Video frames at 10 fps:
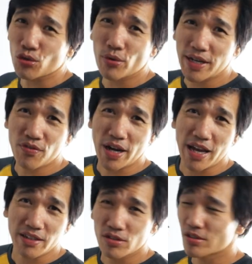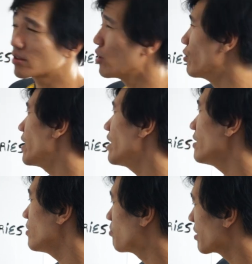are great for that. You just go
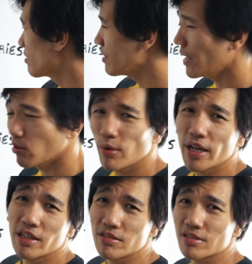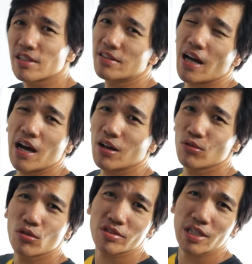in, you put light weight, you sit
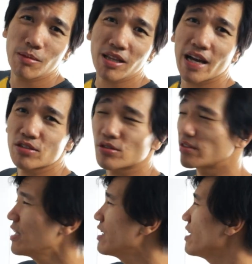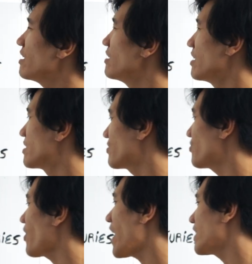down, no stabilizers needed,
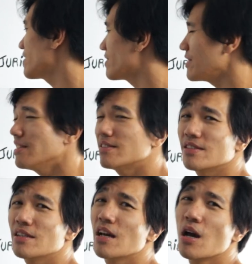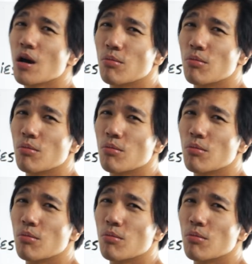it's fast, it's easy,